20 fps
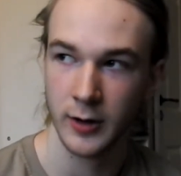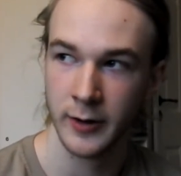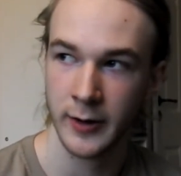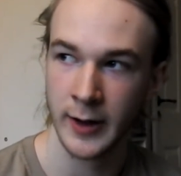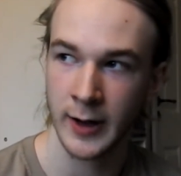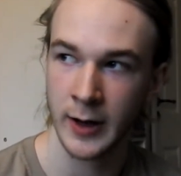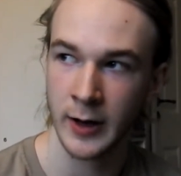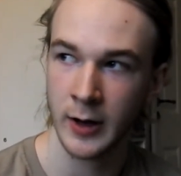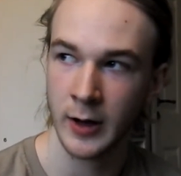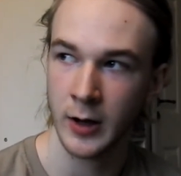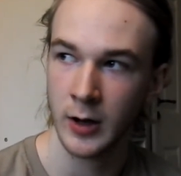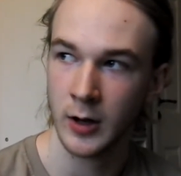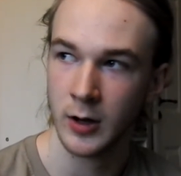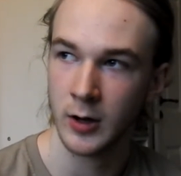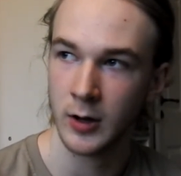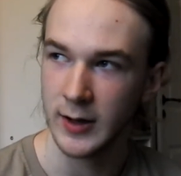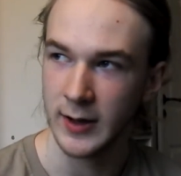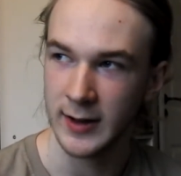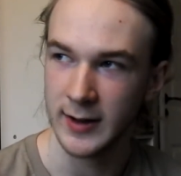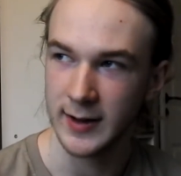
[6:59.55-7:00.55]
then
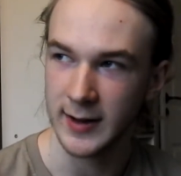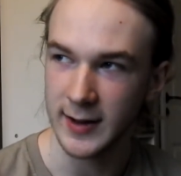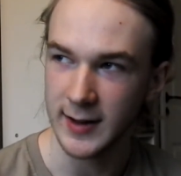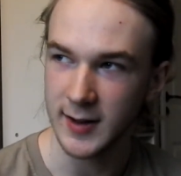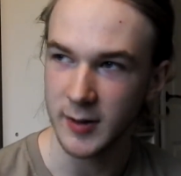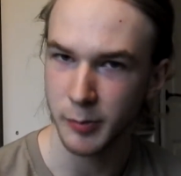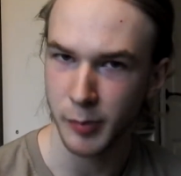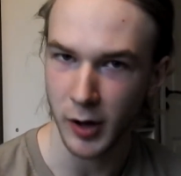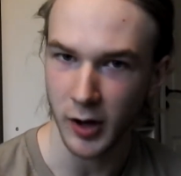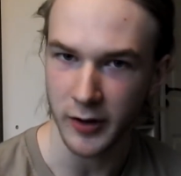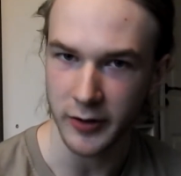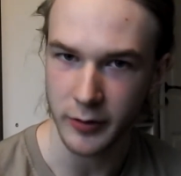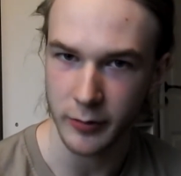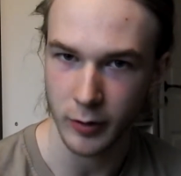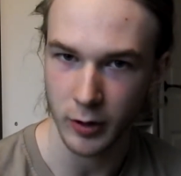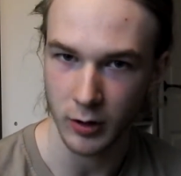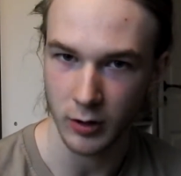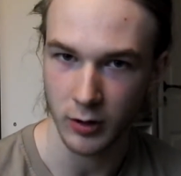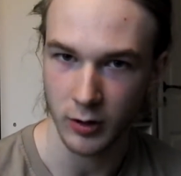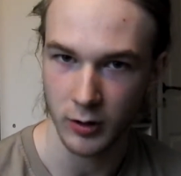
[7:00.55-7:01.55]
it is
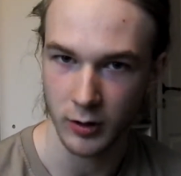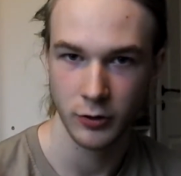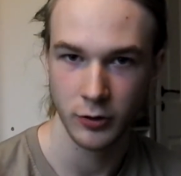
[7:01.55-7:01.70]
possible